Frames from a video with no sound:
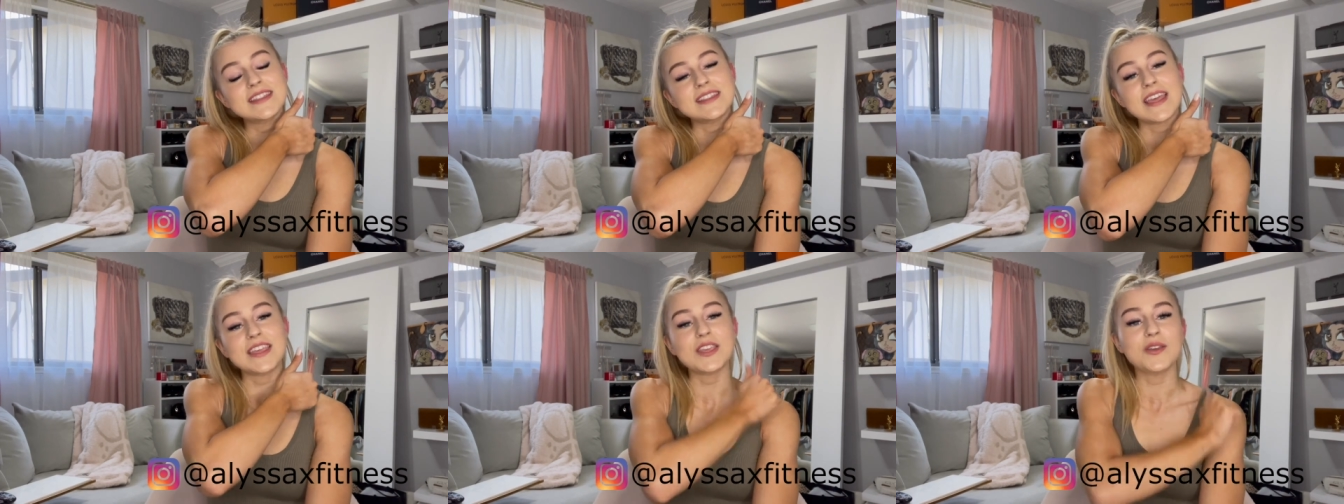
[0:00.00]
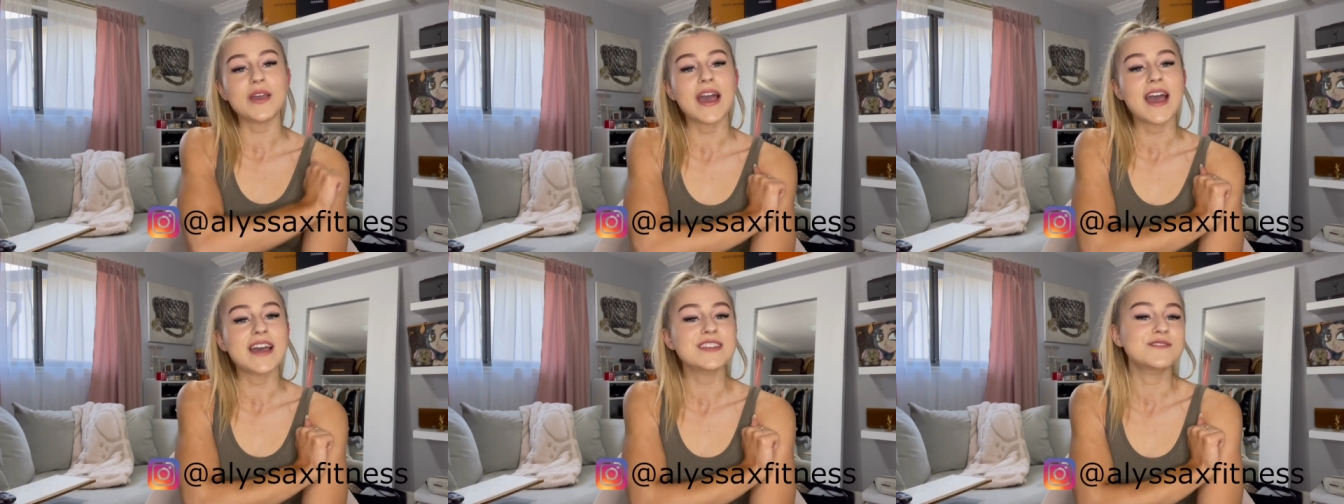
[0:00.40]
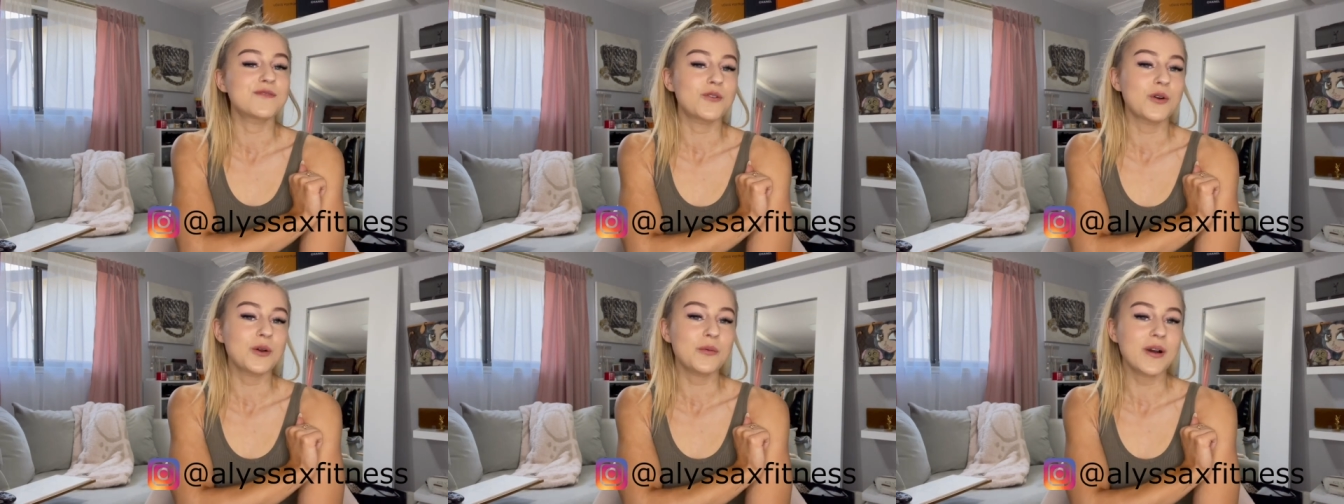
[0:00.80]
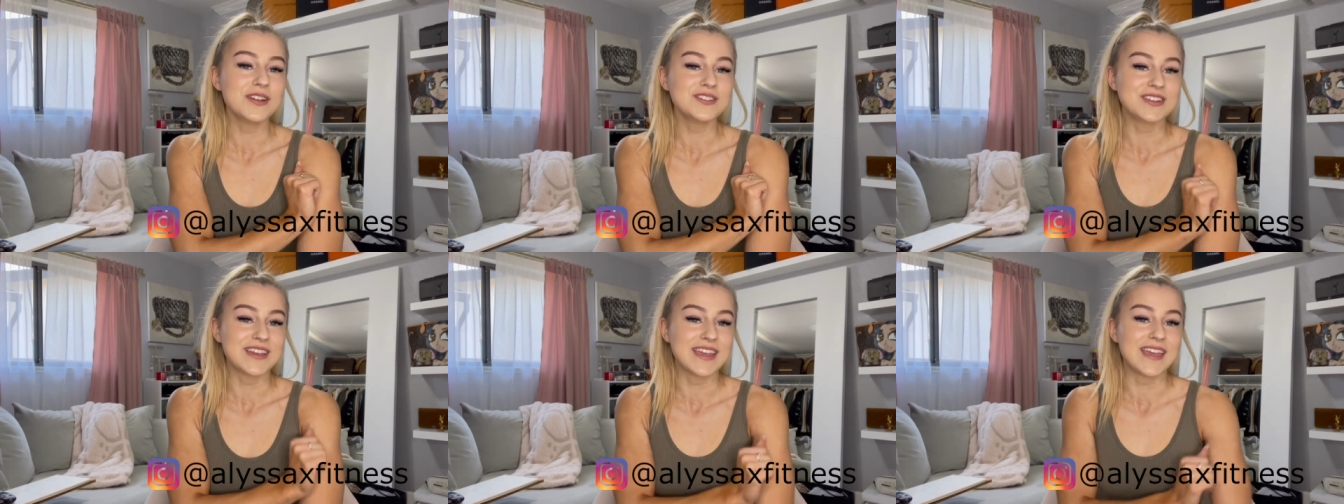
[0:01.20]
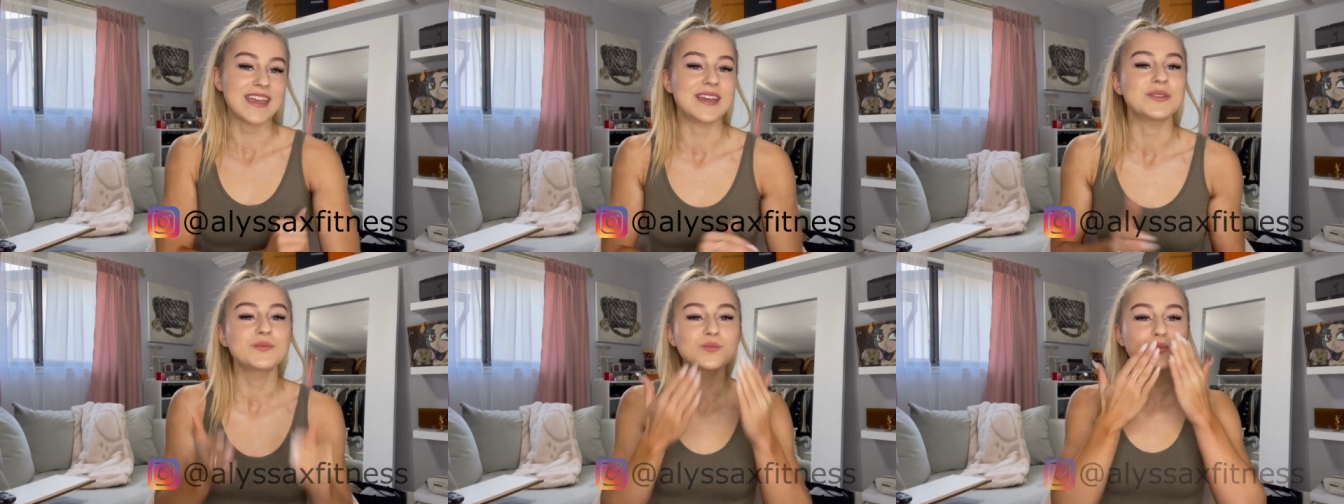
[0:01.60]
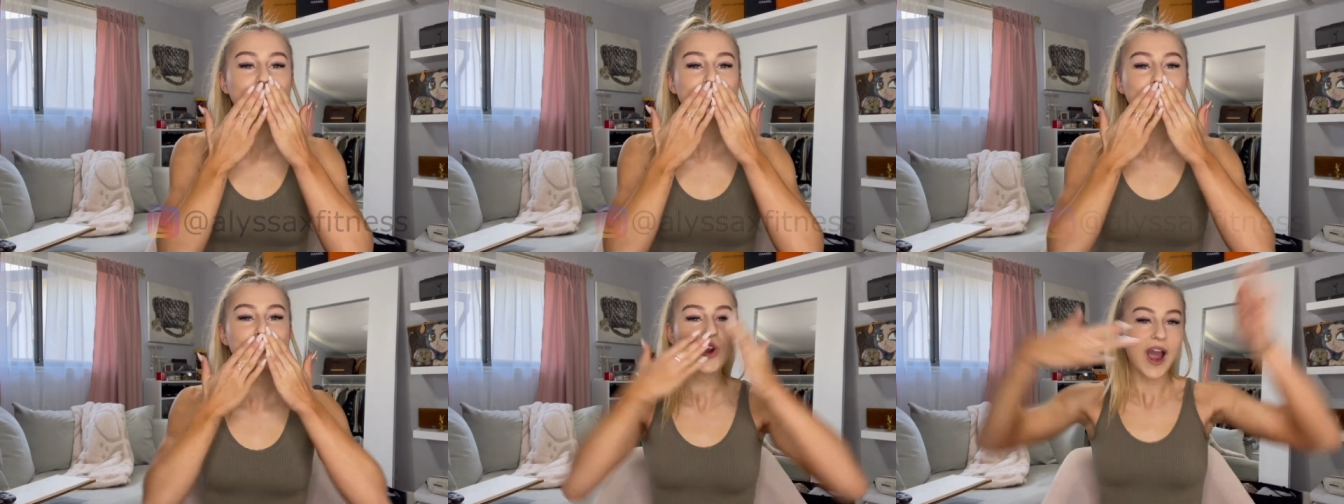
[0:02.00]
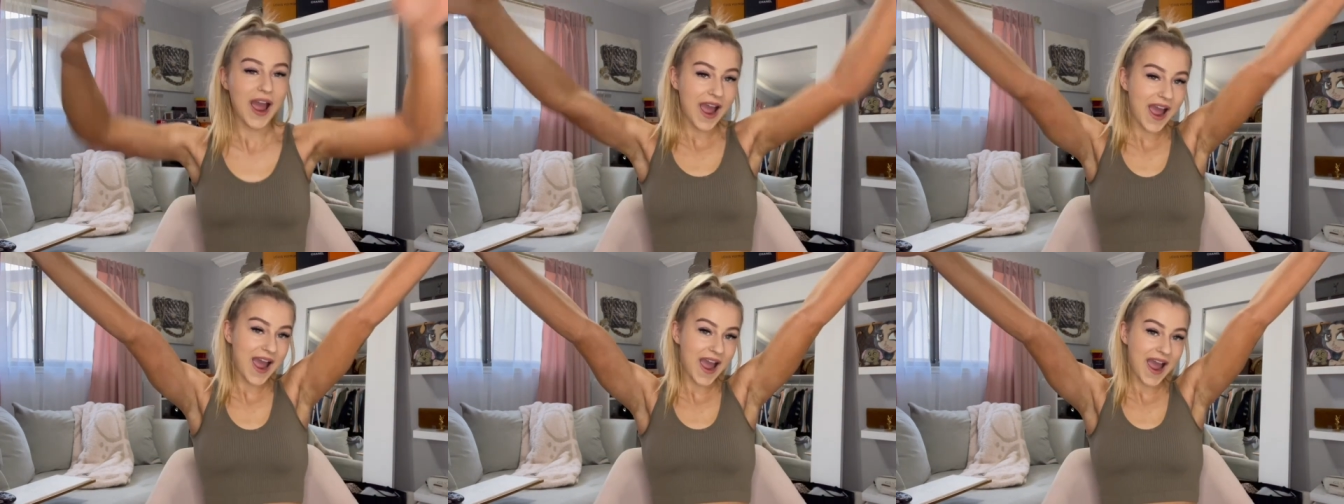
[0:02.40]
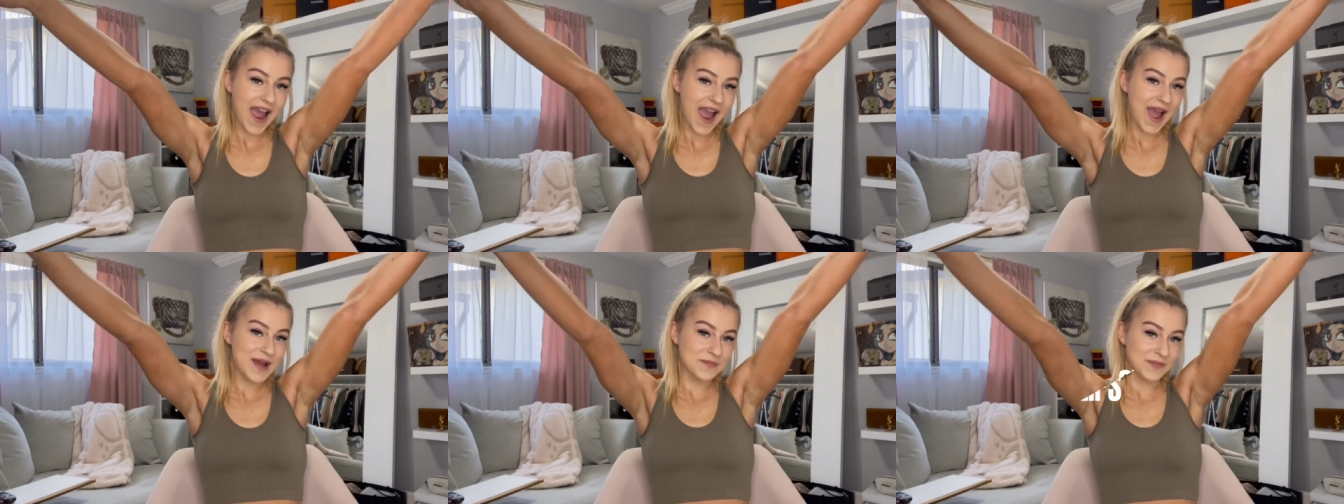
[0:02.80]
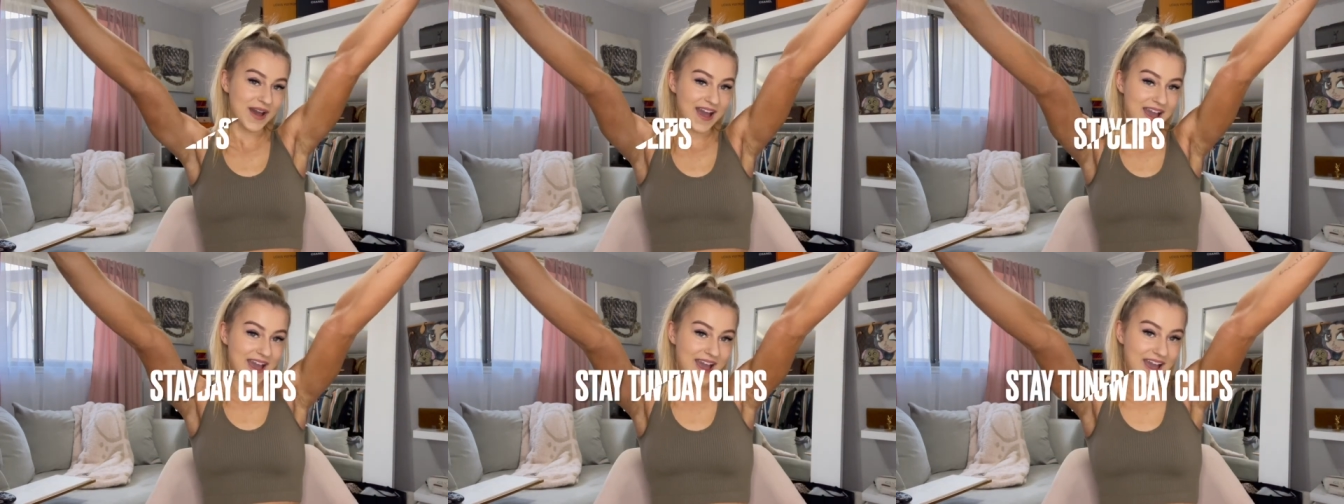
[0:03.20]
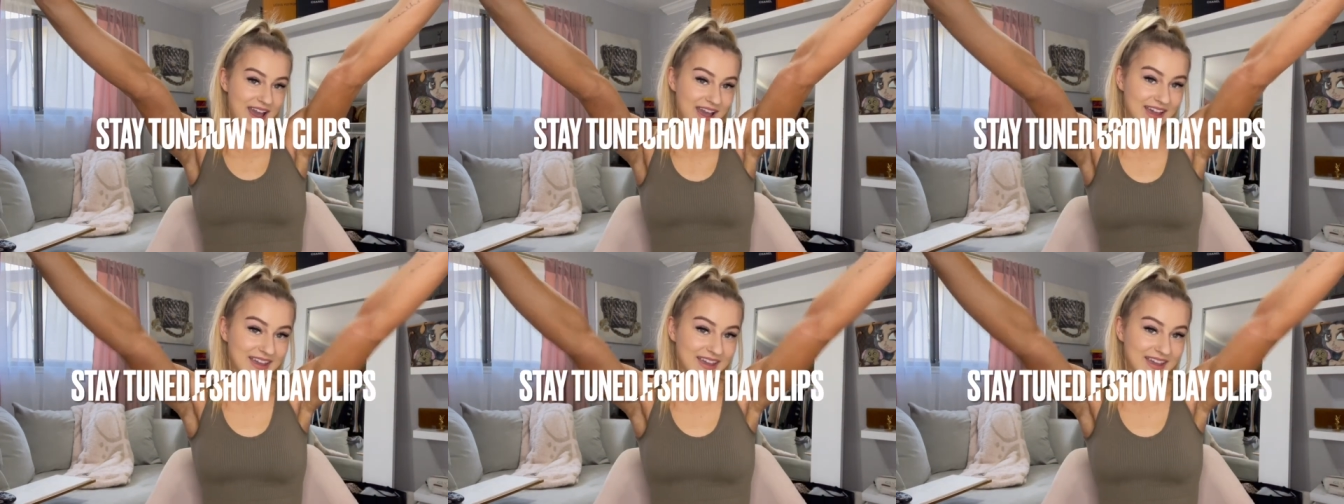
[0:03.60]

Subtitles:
Thank you guys for watching. Bye.